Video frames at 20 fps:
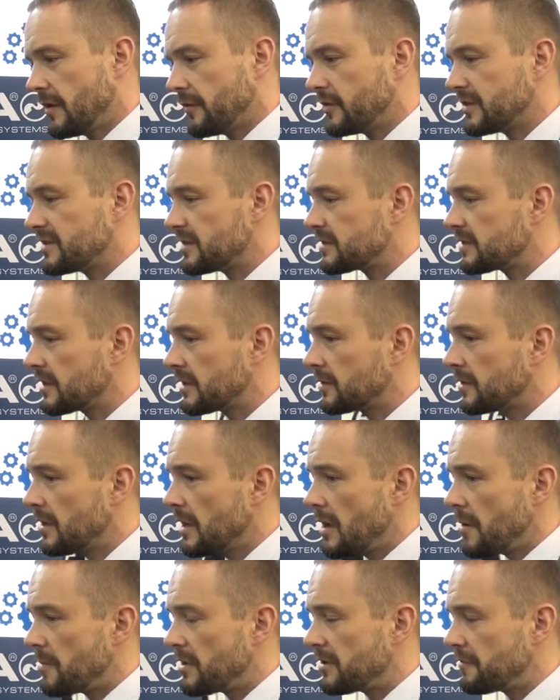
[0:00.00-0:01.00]
This is a
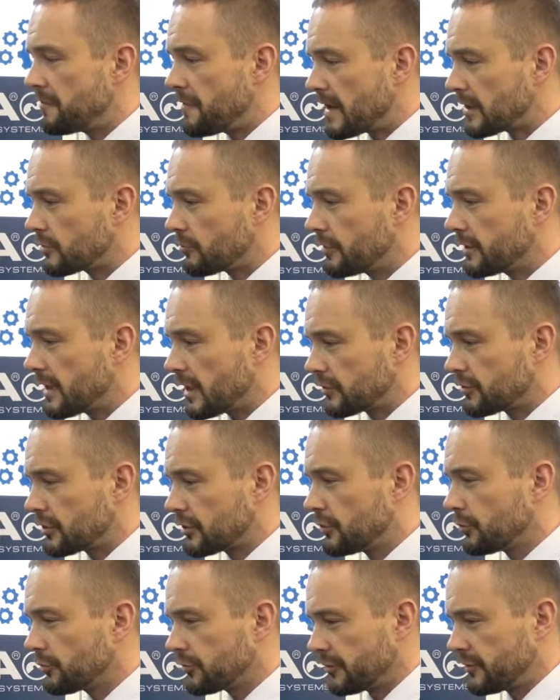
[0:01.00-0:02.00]
manufacturing
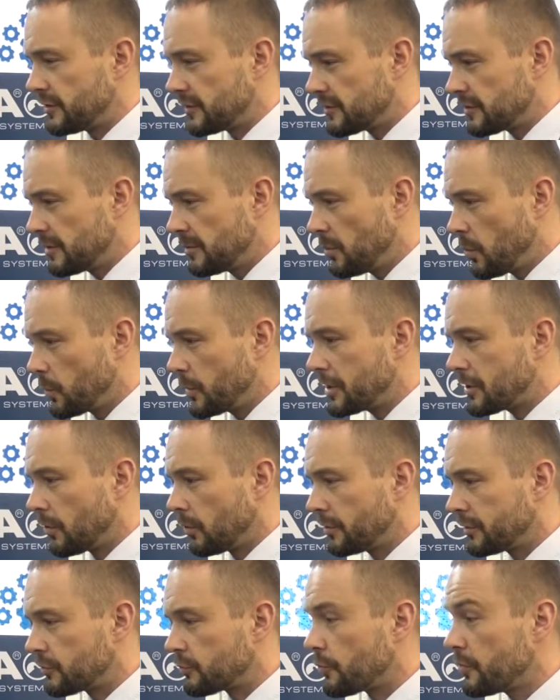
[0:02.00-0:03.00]
execution system, we
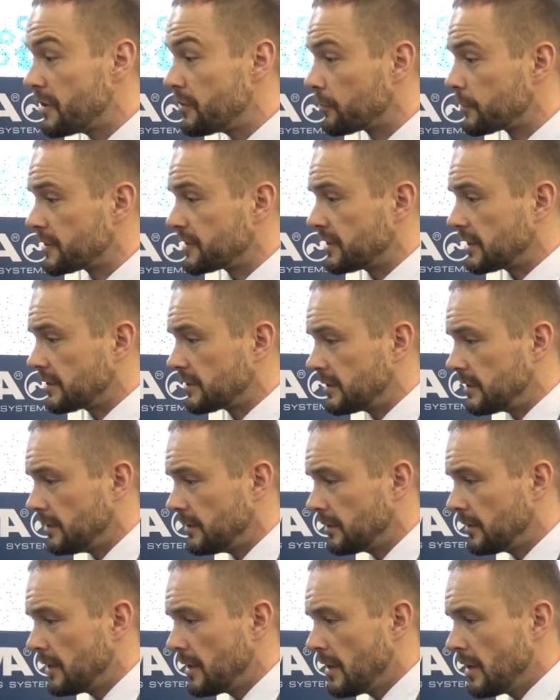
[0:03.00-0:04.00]
call it RE360,
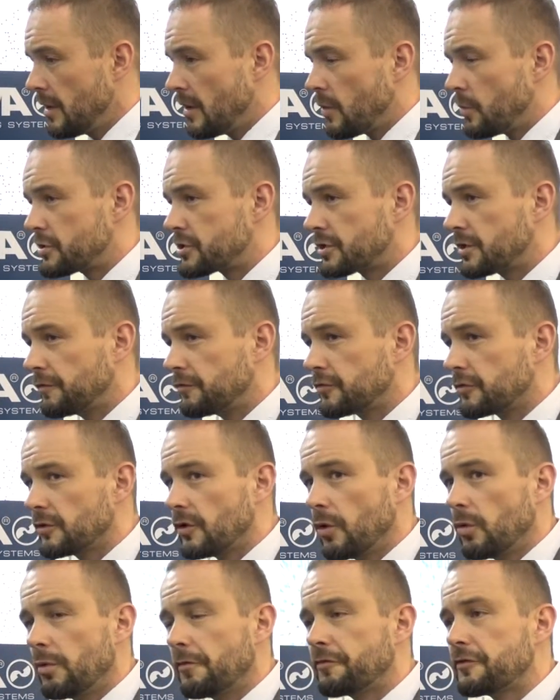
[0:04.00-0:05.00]
which gives you
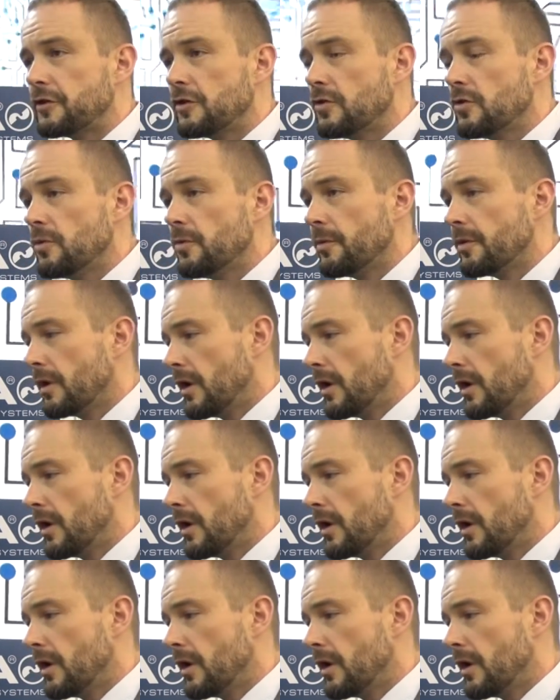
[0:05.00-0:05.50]
an overview